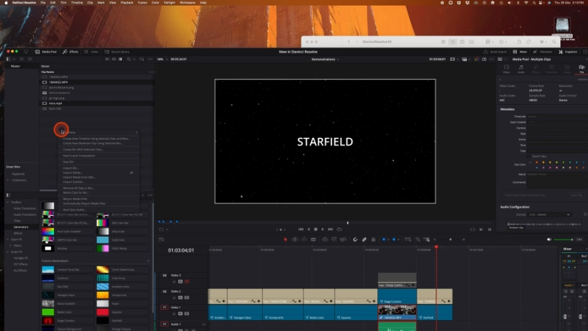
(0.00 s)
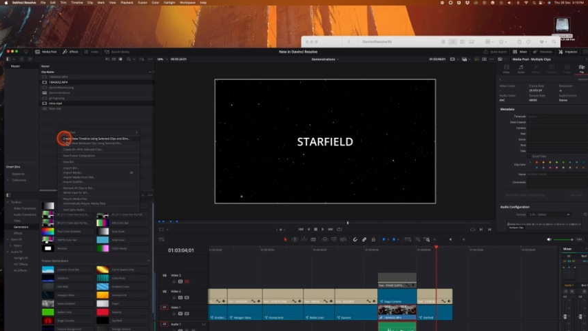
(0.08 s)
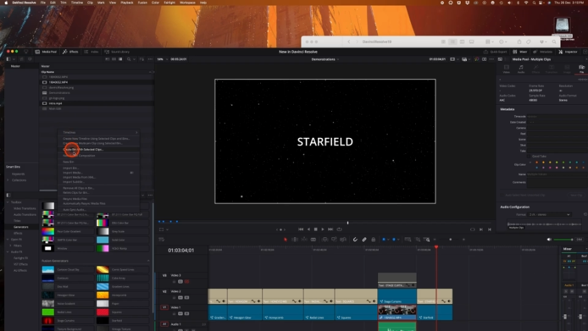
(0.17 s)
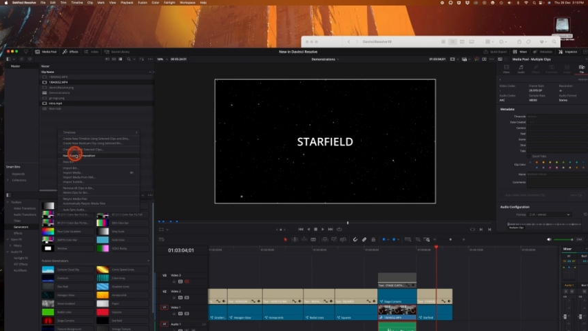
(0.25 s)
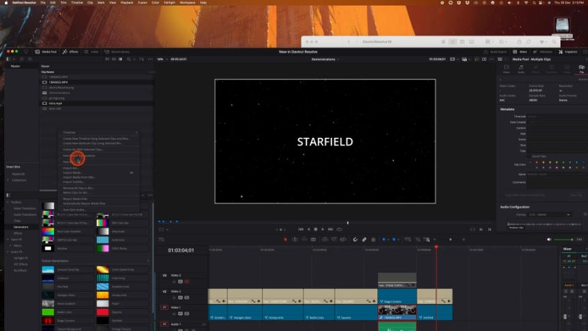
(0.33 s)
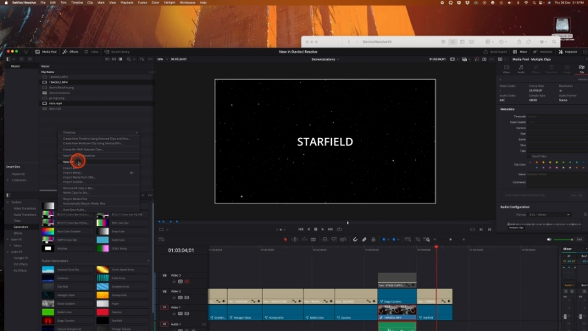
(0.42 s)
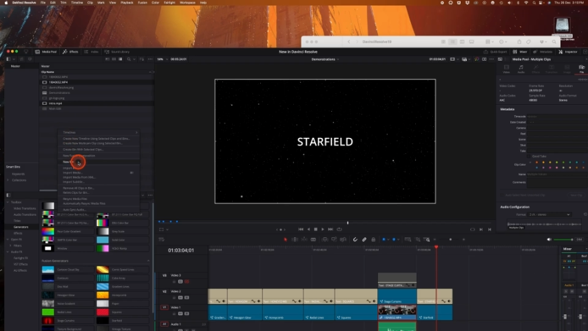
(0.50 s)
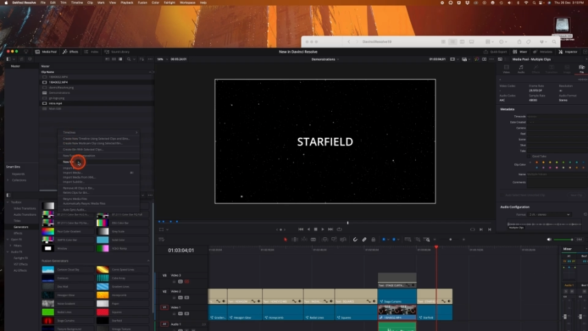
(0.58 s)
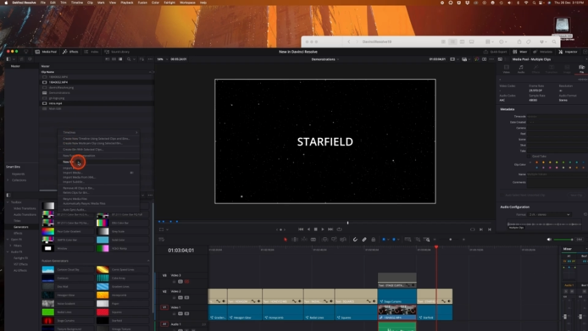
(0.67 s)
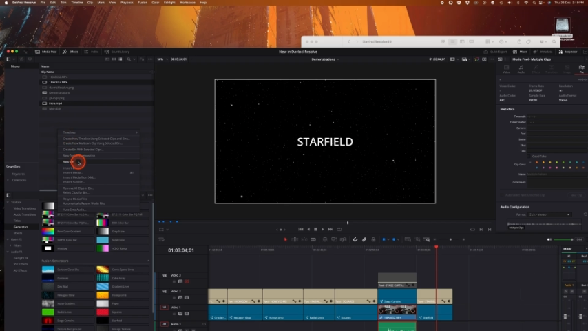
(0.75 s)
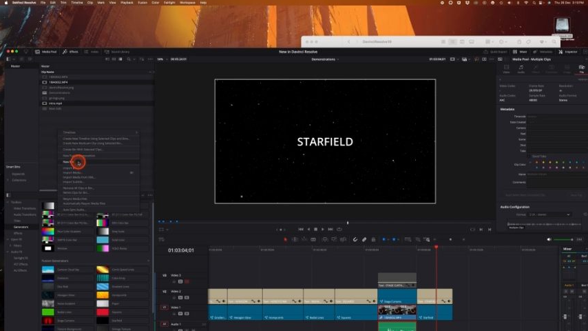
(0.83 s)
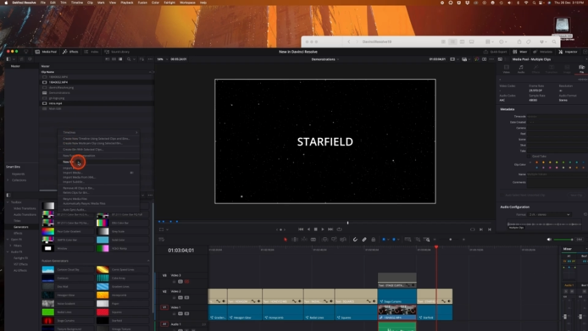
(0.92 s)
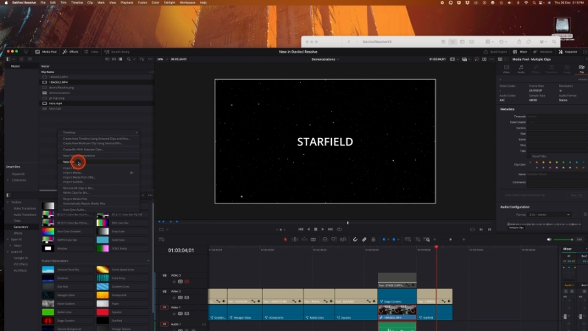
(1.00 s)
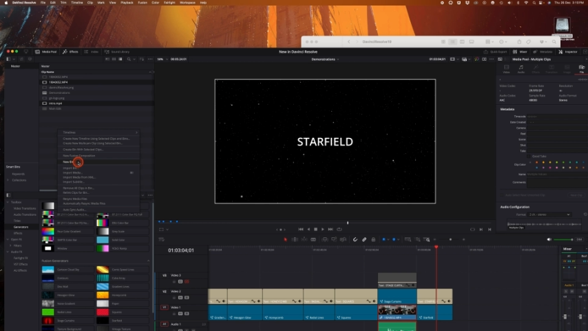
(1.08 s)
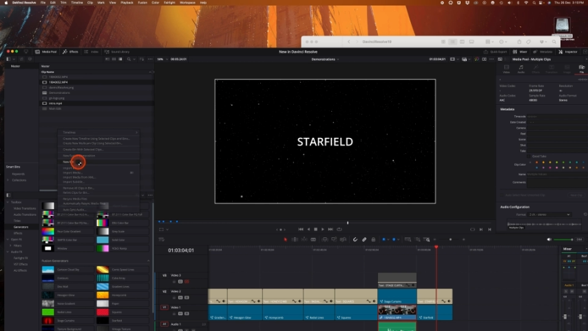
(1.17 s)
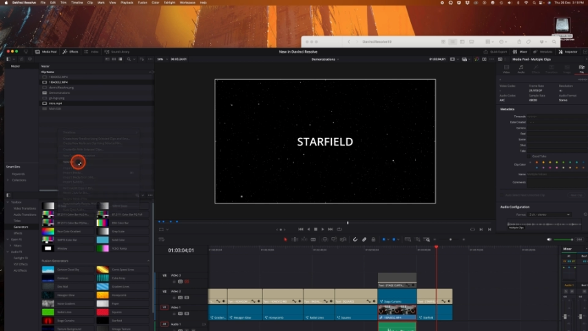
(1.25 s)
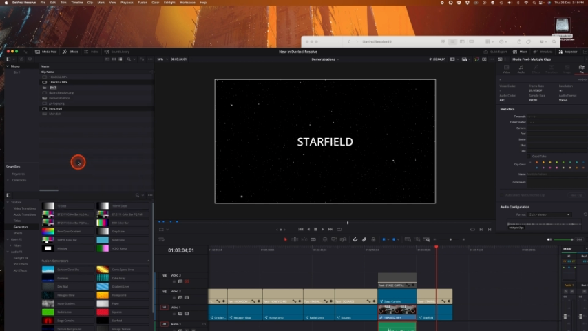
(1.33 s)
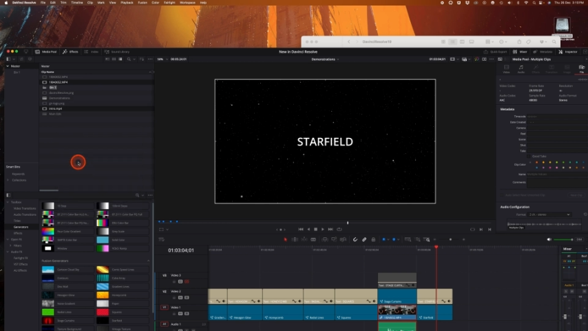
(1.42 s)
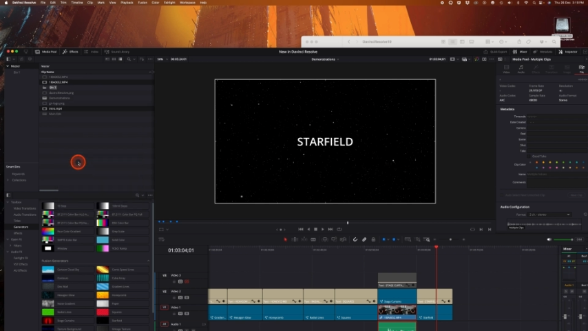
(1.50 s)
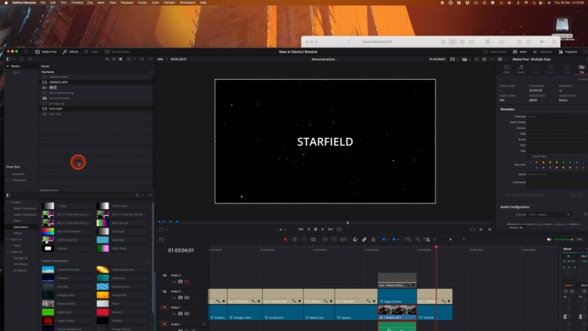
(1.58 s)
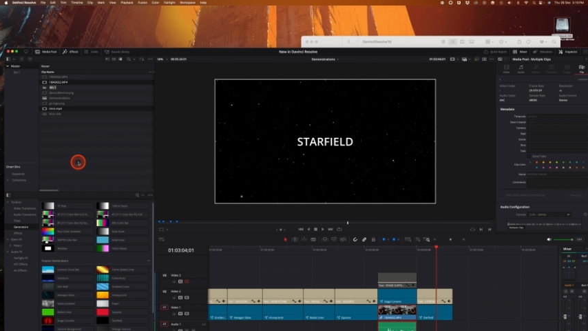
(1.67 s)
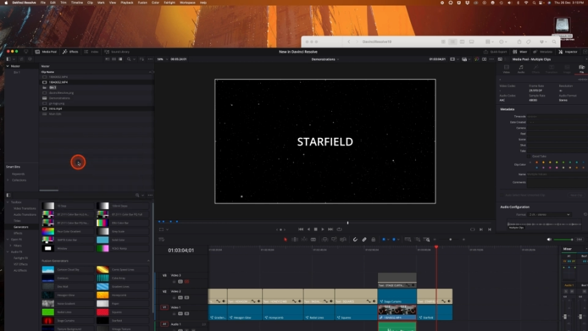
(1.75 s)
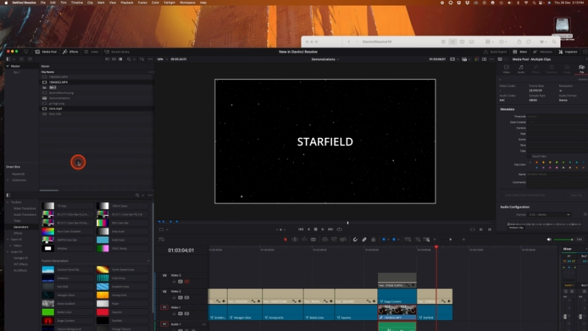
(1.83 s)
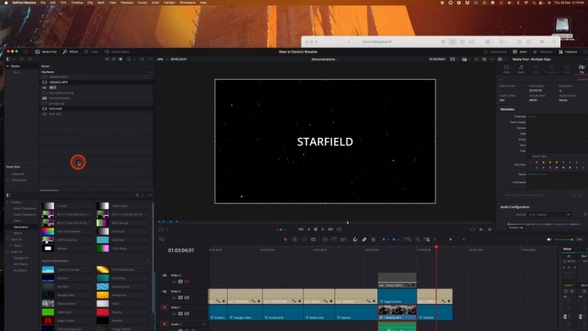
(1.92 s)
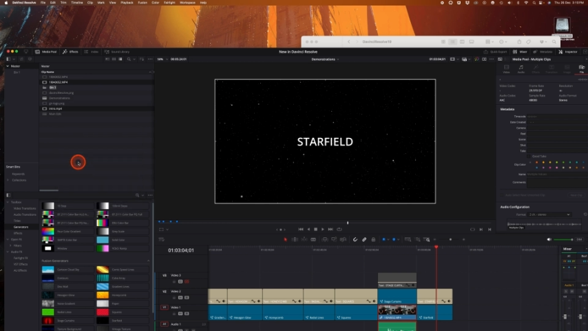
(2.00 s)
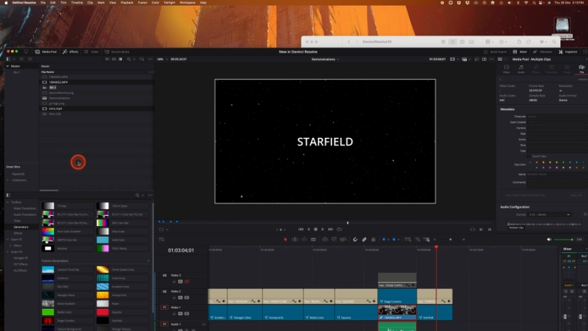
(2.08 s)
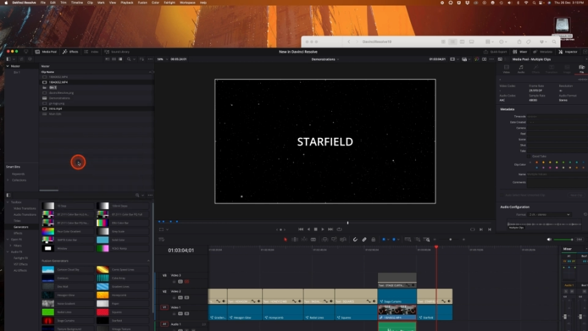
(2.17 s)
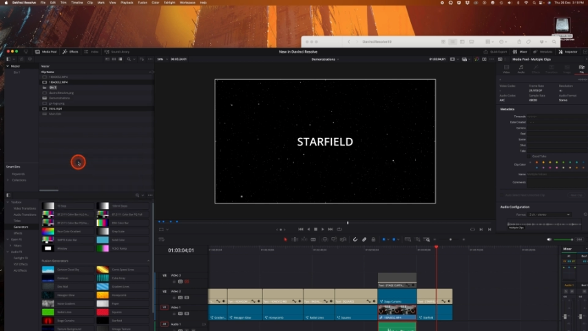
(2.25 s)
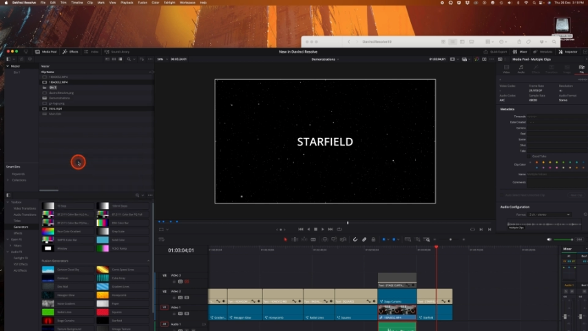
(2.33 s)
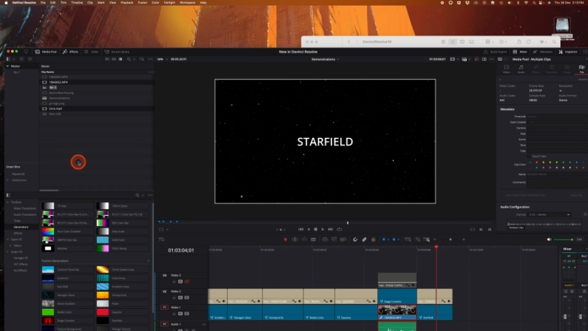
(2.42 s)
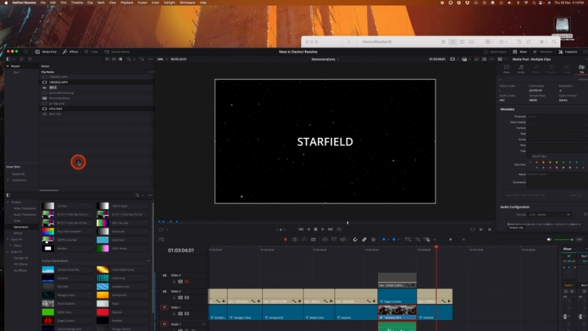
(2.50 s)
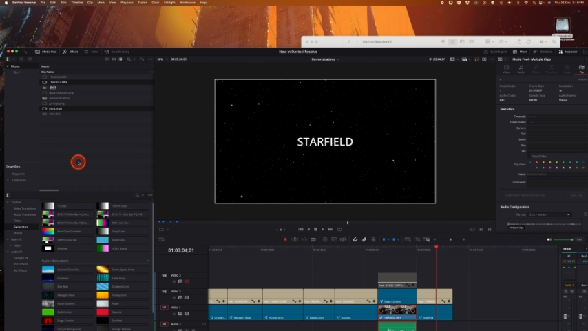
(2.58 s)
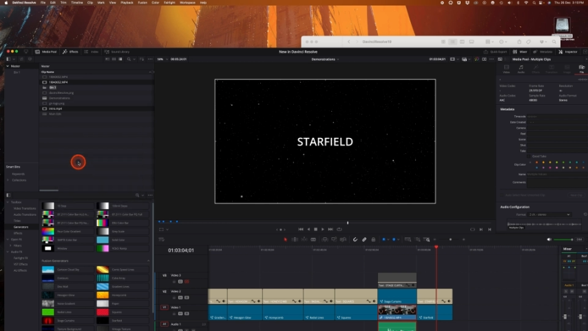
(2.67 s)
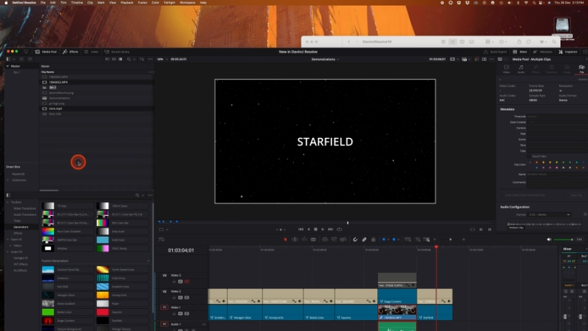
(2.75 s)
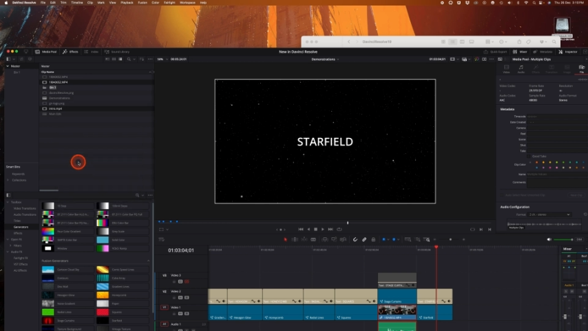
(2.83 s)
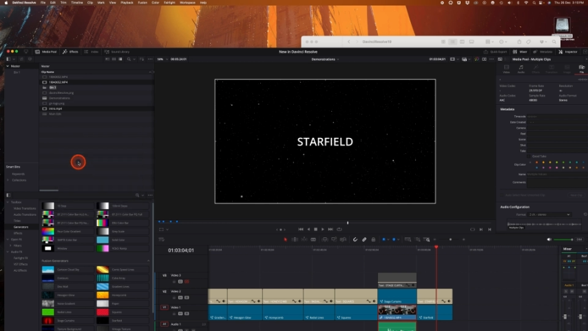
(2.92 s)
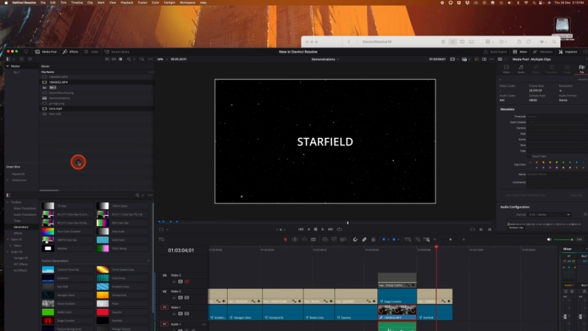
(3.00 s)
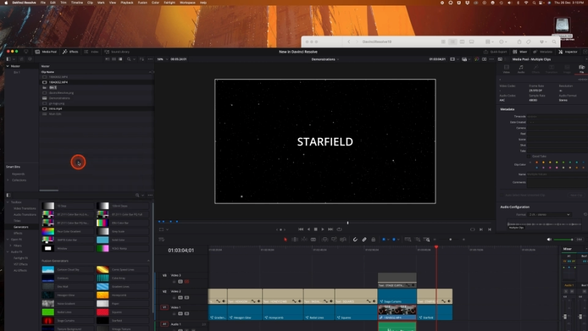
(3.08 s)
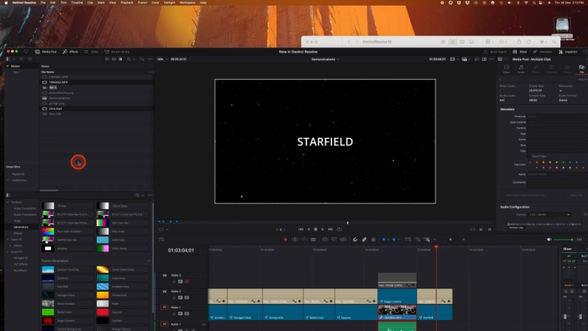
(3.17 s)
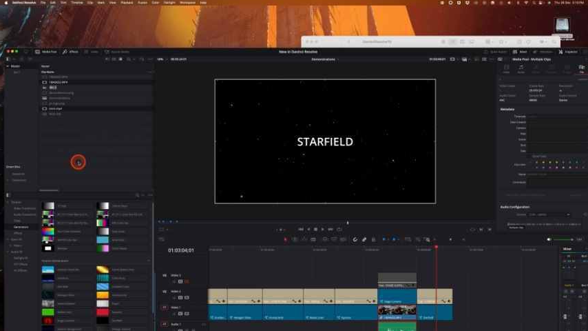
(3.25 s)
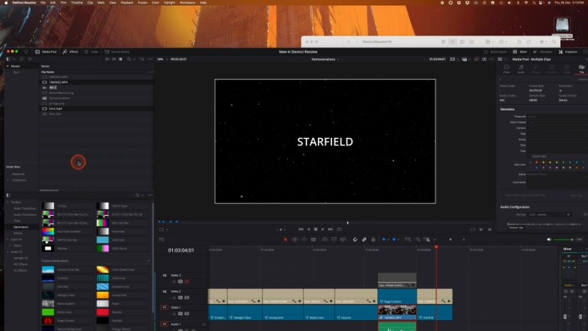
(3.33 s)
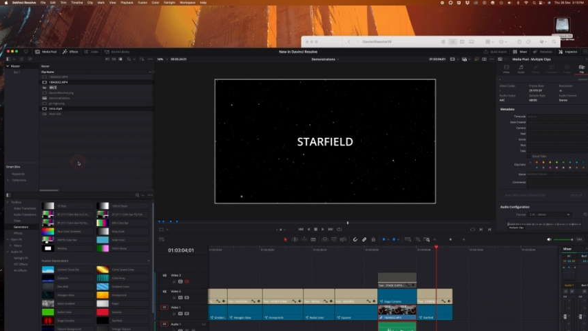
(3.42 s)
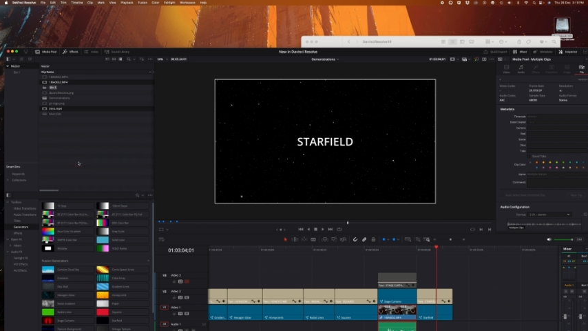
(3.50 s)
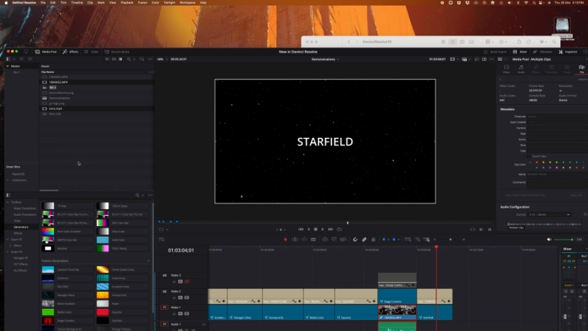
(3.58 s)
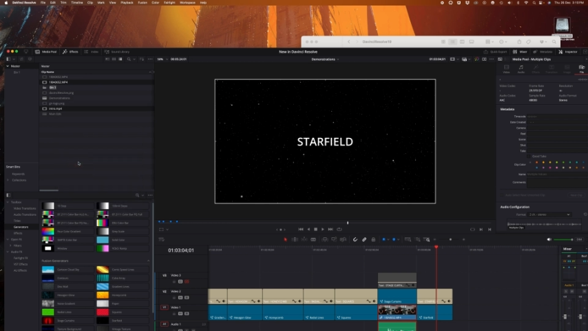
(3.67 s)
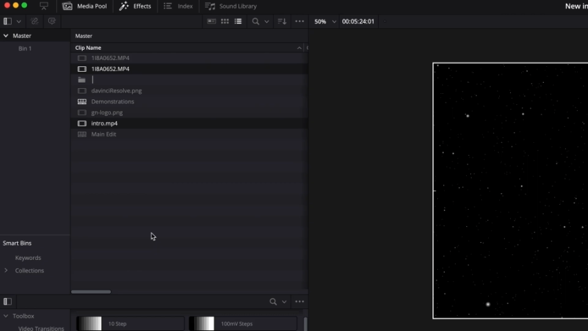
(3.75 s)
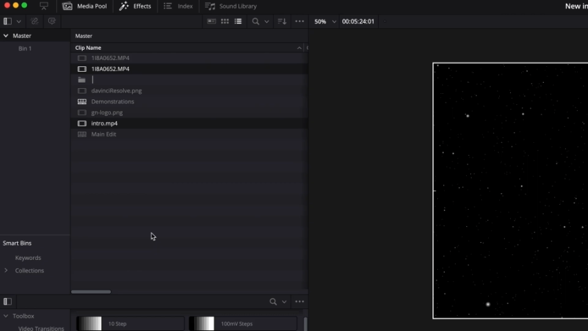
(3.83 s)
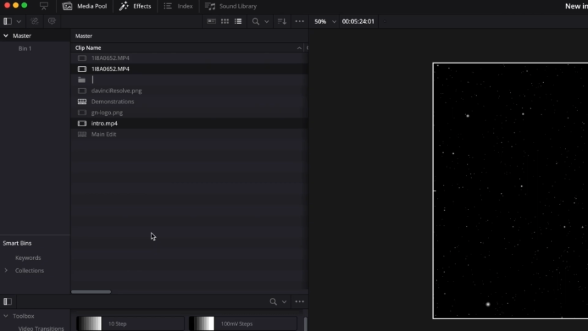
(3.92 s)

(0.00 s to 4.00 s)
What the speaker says: No face is visible, so there are no lips to read.